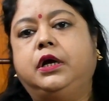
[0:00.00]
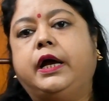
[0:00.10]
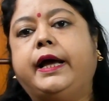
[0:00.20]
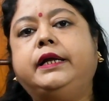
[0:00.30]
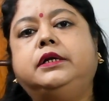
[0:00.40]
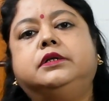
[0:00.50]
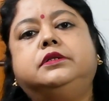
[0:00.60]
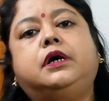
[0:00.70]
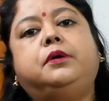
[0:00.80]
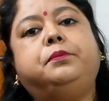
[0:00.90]
And
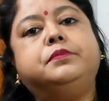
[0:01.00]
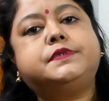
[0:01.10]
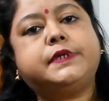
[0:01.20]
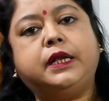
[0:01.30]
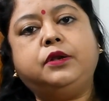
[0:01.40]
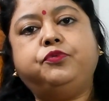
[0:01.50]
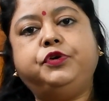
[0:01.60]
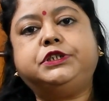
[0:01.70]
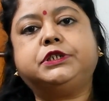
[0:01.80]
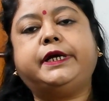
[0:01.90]
the cell
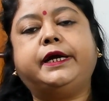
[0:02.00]
which